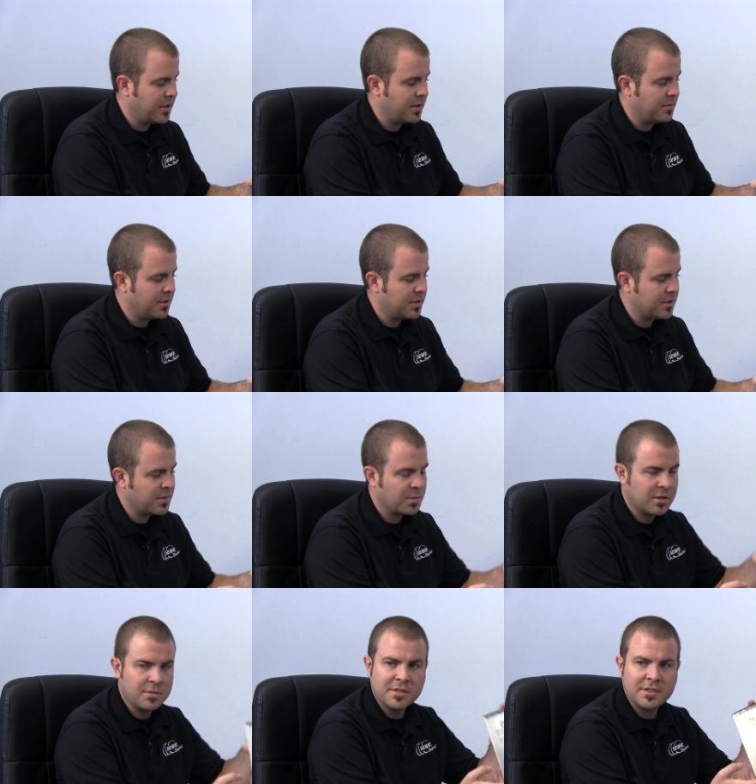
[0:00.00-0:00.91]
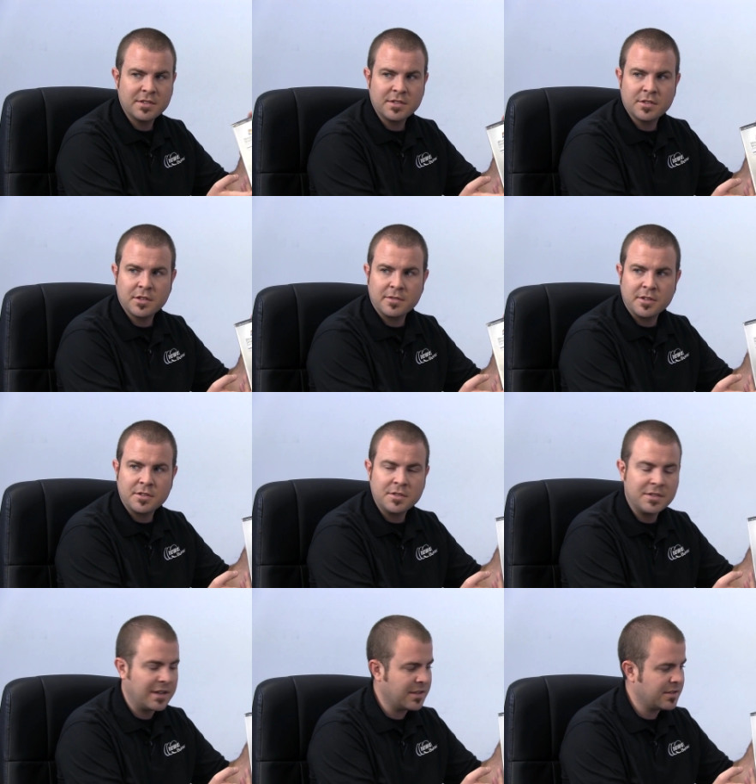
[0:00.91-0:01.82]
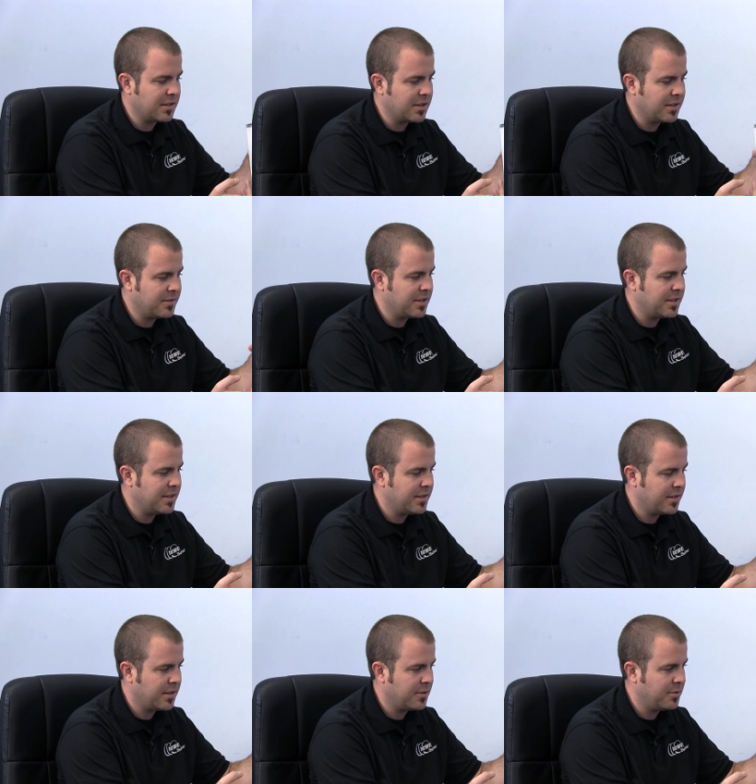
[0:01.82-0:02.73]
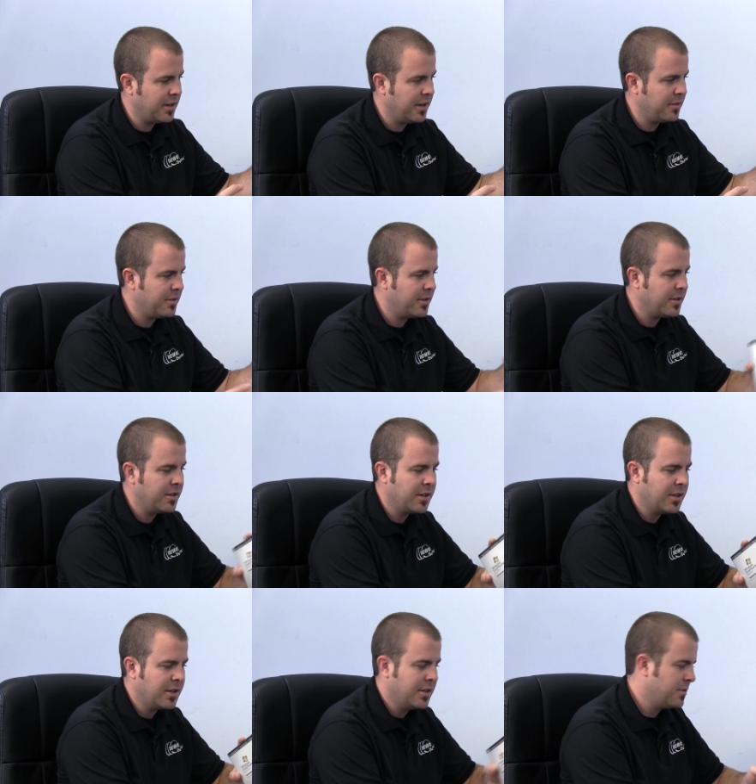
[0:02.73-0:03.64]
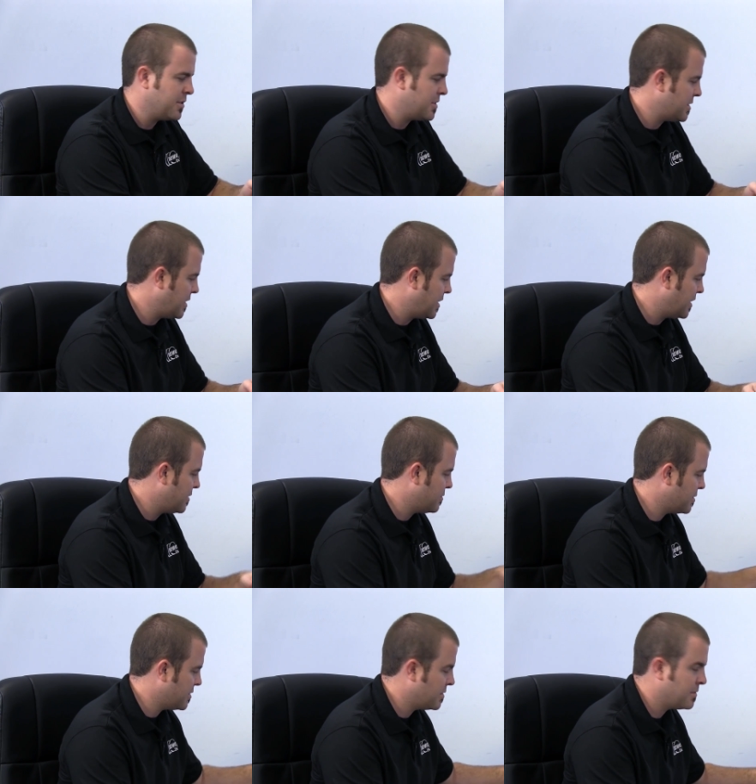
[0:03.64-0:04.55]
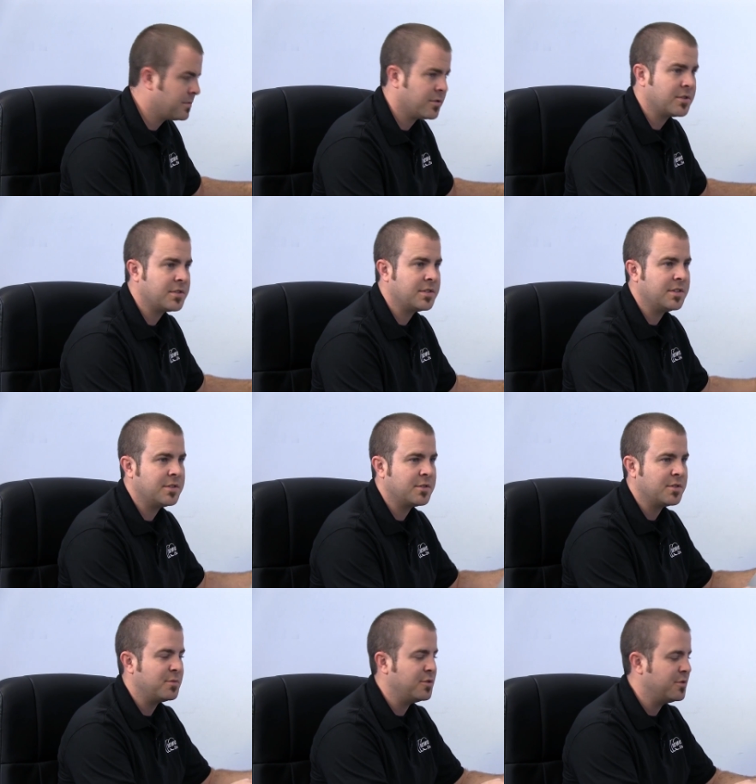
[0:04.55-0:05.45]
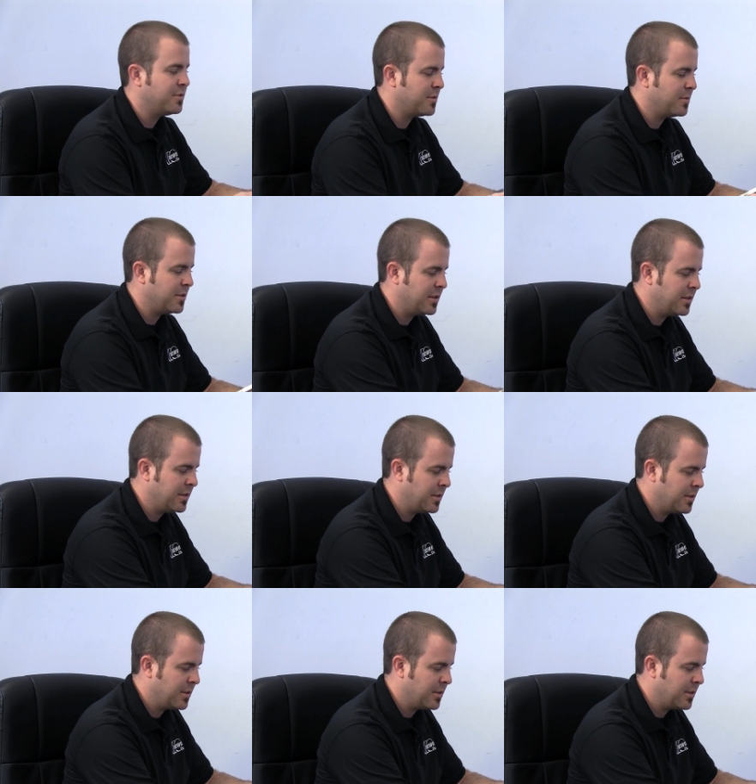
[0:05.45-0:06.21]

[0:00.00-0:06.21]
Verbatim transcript: the Windows Small Business Server two thousand eleven disk that we have here, which I will first need to remove from the